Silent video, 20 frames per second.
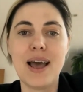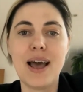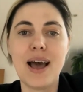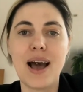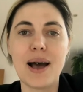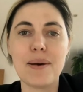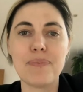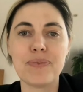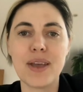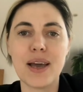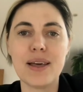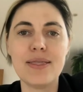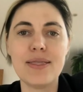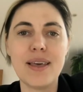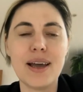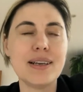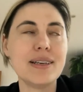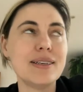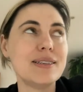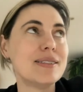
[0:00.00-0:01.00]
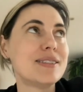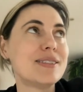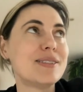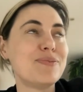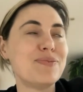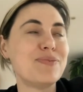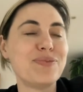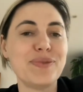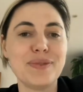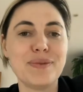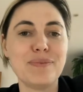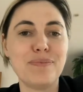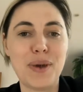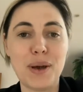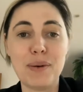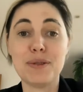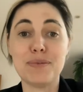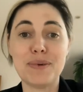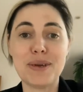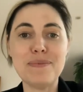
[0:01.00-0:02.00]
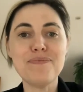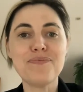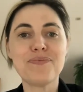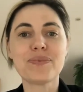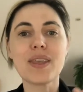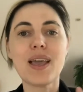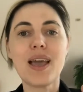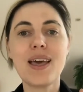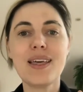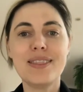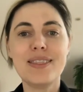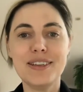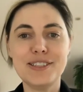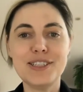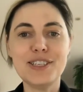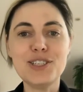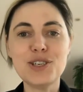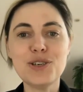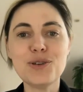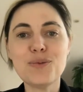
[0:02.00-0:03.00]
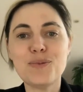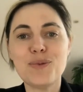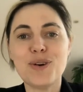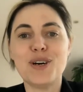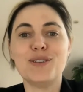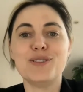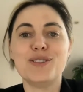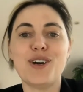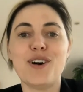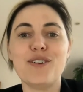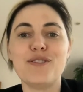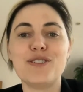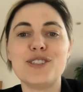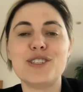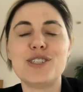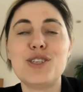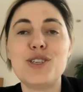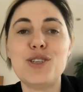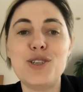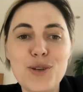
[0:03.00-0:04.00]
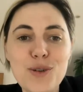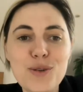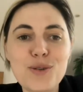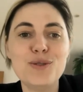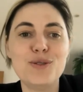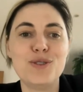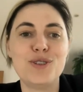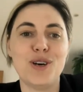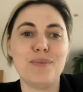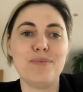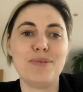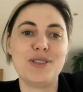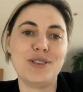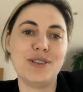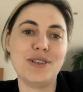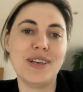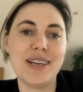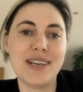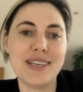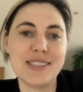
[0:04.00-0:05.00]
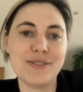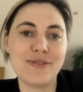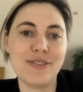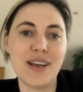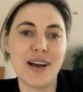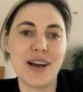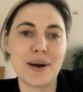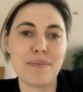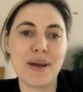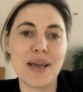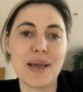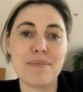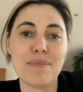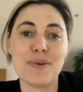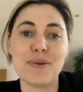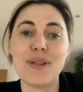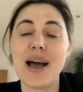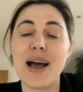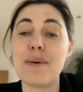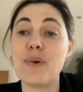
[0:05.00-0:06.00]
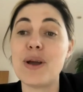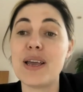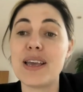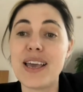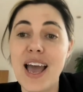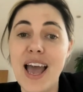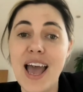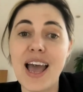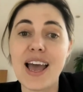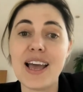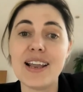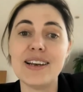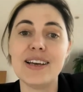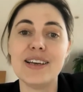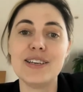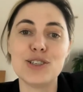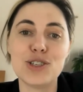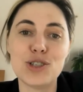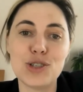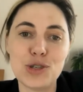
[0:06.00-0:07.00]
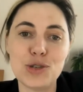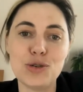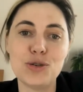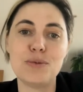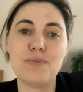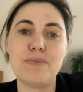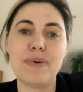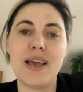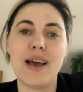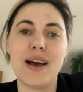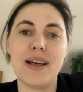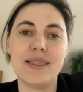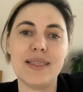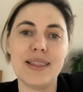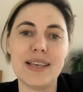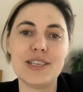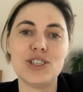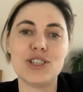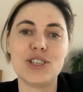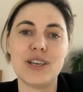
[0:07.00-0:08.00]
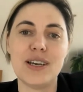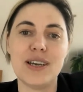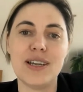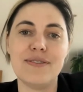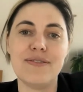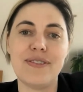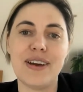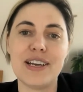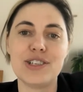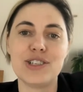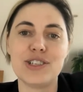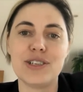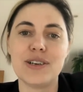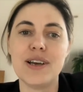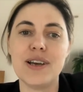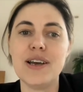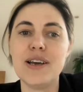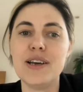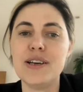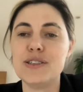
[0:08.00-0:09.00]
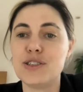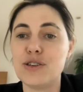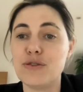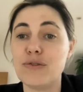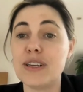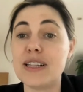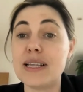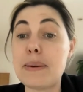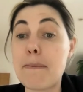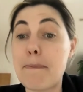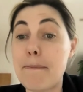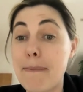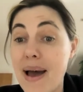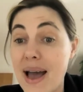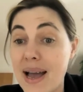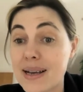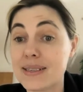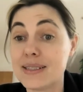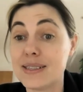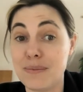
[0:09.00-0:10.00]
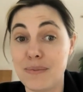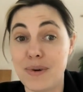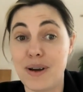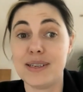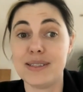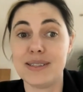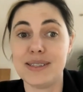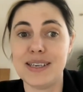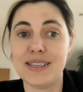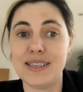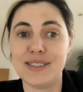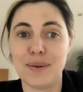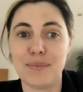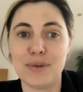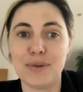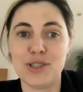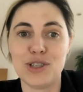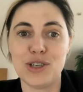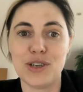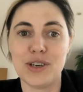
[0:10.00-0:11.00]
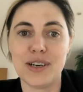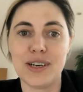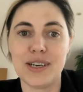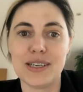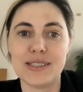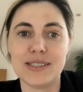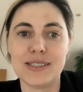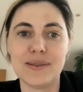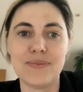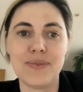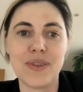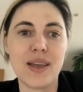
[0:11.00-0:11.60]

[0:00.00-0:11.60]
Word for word: Um, and that is, bear with me, the digital world offers huge opportunities for young people, and we can and should be unleashing innovation to really maximize these opportunities